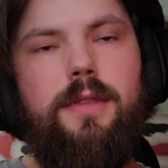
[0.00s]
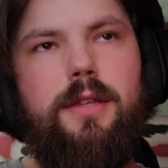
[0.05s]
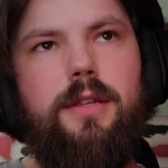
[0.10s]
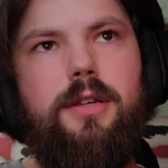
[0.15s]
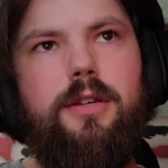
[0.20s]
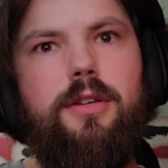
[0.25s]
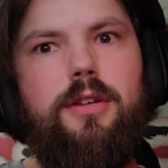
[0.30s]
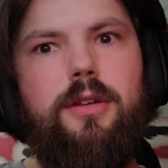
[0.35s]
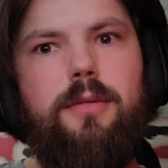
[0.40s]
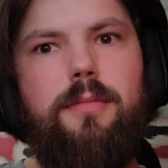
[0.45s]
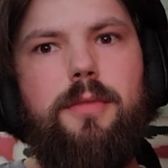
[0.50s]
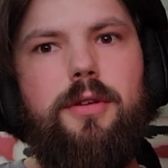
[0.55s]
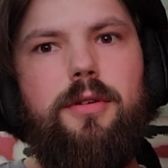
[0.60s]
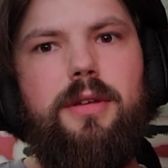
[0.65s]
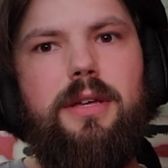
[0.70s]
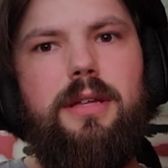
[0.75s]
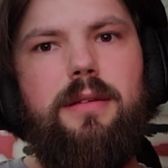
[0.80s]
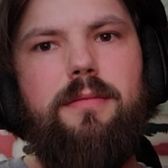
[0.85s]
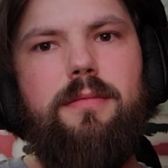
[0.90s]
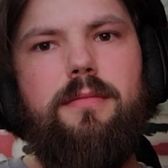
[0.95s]
Then you can mute
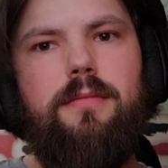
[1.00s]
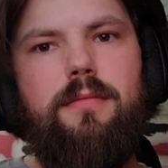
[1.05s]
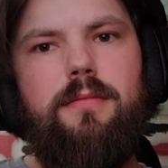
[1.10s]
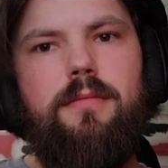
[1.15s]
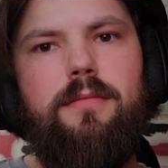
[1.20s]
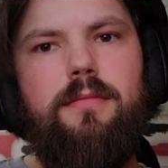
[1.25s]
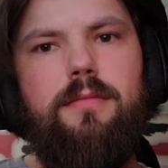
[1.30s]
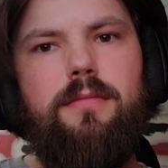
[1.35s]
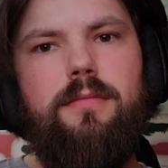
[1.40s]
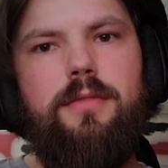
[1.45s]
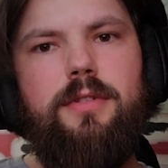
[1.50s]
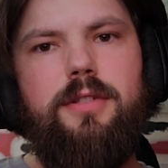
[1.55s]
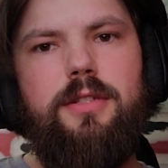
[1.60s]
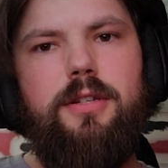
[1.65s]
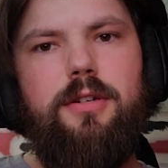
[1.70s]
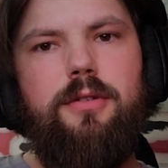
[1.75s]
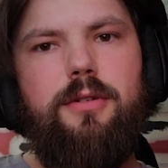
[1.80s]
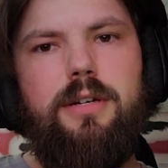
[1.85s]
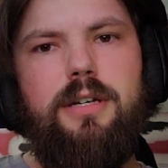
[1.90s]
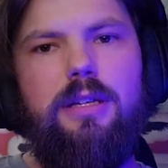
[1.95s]
it,
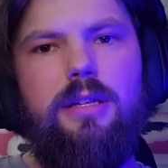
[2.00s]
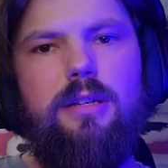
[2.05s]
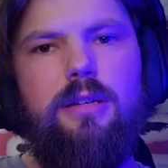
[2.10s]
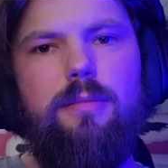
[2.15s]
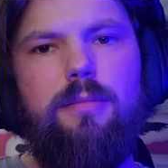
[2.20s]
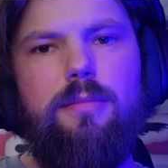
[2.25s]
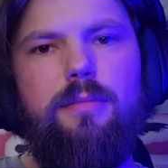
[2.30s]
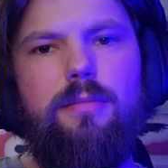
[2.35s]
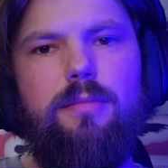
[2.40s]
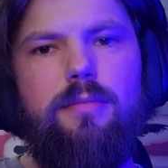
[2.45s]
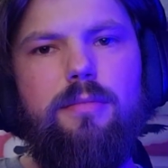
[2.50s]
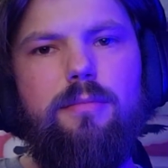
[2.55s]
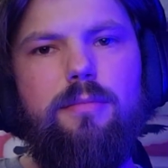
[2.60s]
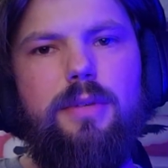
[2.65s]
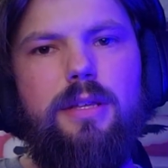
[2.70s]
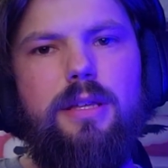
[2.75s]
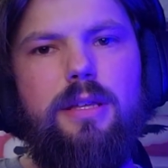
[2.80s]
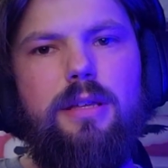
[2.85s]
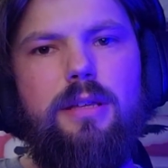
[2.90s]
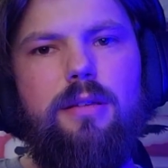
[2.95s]
so it can
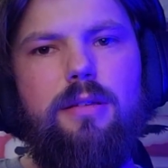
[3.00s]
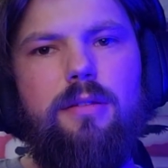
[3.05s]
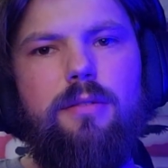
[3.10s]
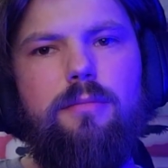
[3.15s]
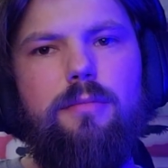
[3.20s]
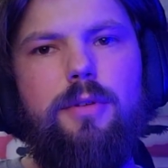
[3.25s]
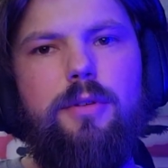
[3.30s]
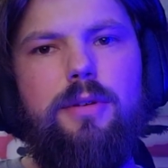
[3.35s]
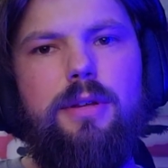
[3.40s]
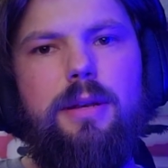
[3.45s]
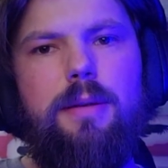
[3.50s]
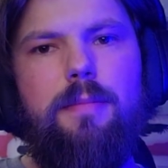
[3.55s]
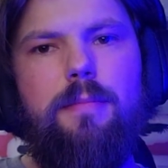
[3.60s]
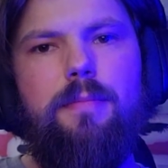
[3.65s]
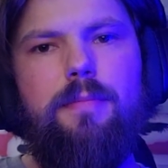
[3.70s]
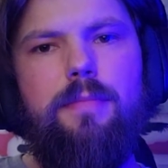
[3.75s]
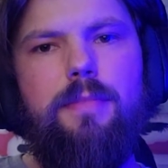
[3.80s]
be muted.